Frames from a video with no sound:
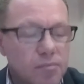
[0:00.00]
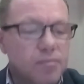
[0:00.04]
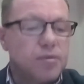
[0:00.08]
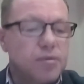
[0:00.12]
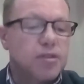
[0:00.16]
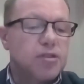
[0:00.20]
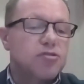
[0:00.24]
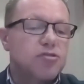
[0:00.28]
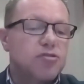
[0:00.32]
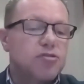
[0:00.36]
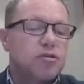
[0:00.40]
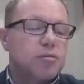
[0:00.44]

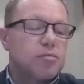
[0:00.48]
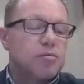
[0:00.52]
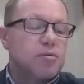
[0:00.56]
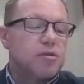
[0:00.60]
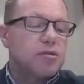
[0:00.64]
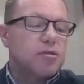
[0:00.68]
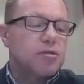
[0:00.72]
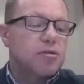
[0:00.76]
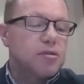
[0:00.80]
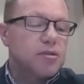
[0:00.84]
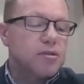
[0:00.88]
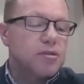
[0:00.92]

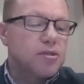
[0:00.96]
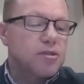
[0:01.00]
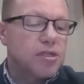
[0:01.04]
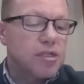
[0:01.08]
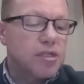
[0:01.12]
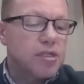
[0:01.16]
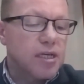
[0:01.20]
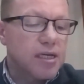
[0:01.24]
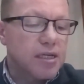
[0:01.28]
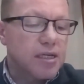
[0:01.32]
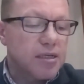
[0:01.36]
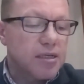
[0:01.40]
description
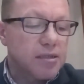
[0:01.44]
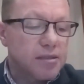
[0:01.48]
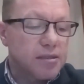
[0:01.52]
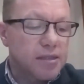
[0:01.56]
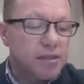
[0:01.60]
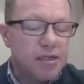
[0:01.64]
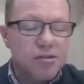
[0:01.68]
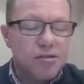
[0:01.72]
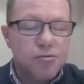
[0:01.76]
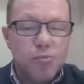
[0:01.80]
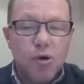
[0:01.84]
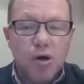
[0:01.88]
today.
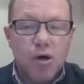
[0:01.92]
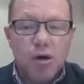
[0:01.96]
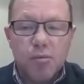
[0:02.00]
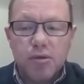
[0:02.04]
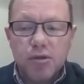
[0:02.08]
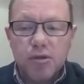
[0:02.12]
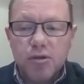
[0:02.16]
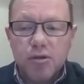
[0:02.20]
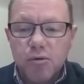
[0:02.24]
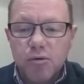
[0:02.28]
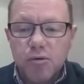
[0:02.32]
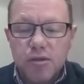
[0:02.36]
That's what I
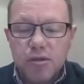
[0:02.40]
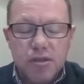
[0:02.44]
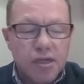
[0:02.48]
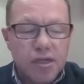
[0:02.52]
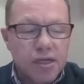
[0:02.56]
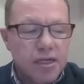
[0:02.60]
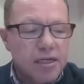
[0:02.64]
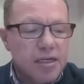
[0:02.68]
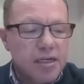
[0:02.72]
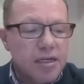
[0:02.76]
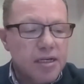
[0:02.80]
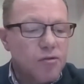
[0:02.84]
would call as
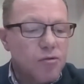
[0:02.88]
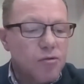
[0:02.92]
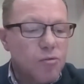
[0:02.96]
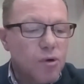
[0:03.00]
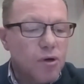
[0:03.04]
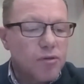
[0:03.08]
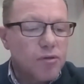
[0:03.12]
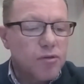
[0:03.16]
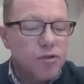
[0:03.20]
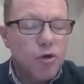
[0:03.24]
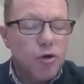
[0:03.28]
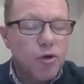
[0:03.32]
like a level
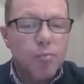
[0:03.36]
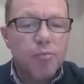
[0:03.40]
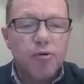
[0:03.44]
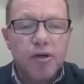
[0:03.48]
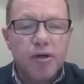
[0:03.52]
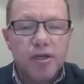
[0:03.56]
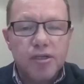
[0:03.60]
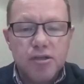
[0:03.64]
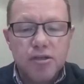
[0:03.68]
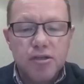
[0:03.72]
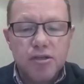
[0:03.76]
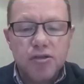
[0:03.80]
1, the
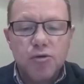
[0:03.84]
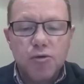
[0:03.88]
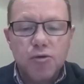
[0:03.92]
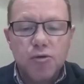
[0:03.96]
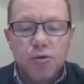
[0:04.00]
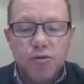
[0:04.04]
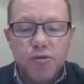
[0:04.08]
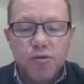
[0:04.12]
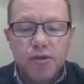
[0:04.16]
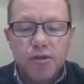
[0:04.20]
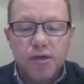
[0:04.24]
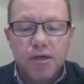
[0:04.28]
operator, the
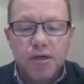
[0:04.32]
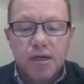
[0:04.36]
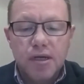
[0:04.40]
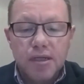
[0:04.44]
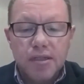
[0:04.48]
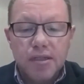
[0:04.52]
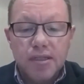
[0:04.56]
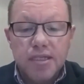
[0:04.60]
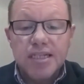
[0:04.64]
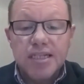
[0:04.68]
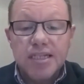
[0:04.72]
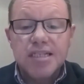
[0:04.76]
author,
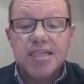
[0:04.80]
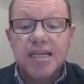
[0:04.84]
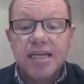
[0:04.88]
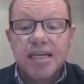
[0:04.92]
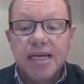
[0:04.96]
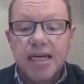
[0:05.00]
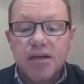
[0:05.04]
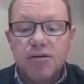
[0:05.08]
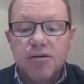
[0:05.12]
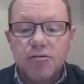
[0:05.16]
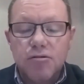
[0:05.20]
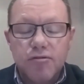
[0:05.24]
the
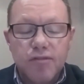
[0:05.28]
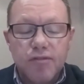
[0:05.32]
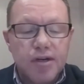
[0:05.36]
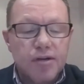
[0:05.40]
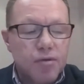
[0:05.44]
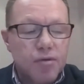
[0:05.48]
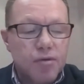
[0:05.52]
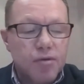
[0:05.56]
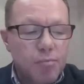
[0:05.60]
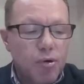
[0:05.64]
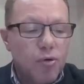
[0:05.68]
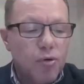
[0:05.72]
instigator of a
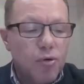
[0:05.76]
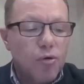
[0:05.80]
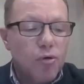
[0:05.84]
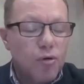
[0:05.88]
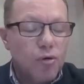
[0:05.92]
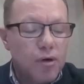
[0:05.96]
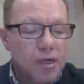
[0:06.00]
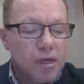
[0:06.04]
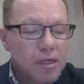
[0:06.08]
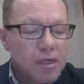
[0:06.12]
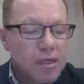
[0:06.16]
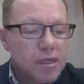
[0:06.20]

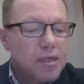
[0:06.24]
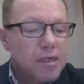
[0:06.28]
report.